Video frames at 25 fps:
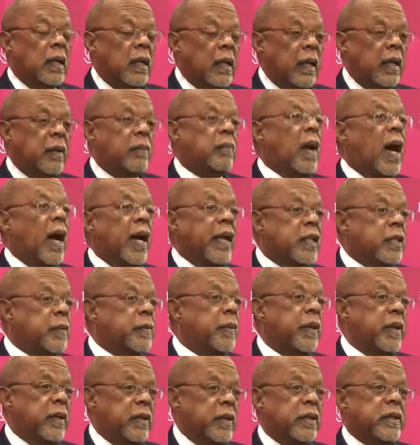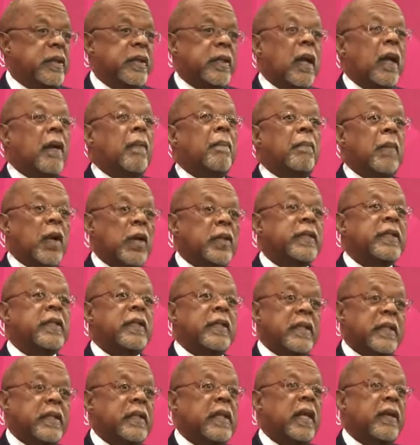In my experience, most of
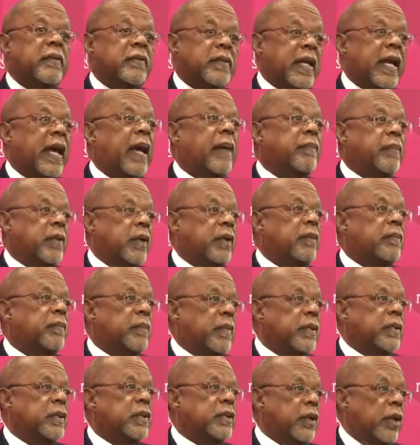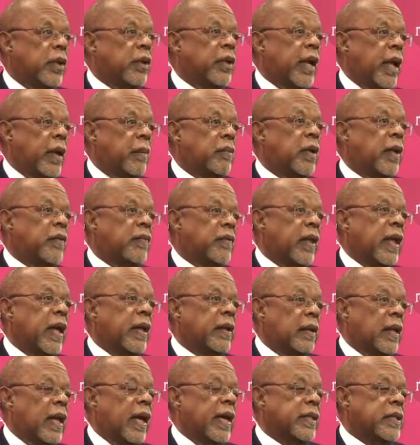the slaves kept their surname of that
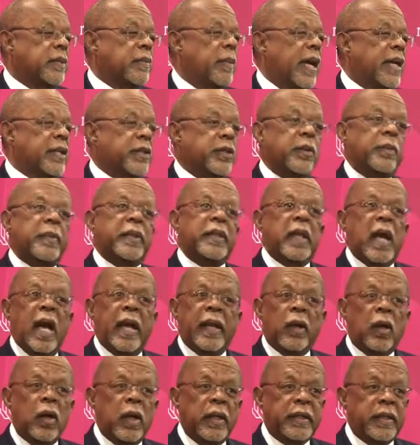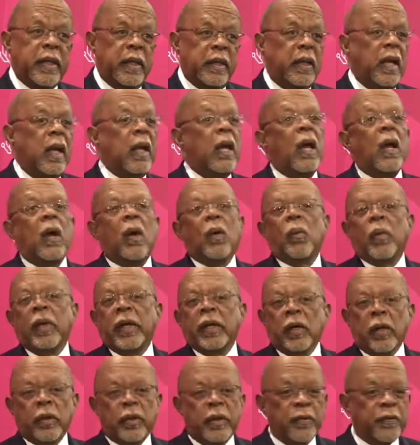last master, but not all did. We
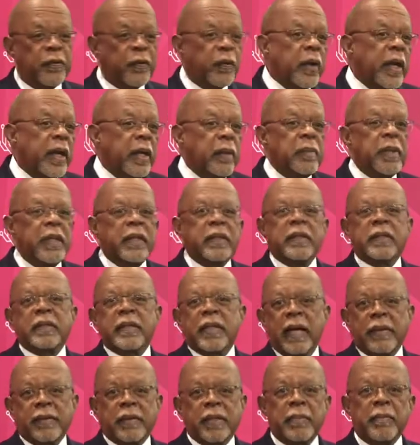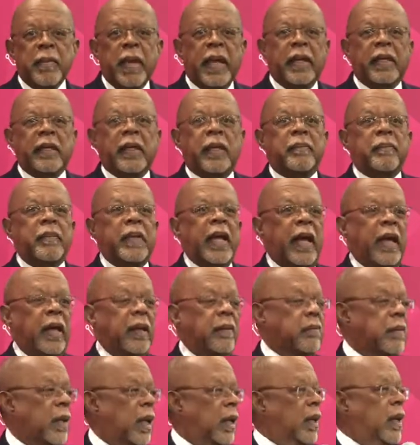know the Freemans, that's a made-up
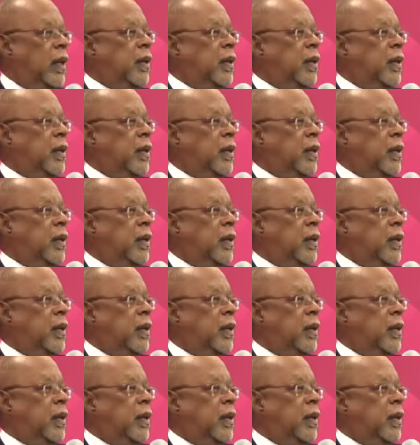name.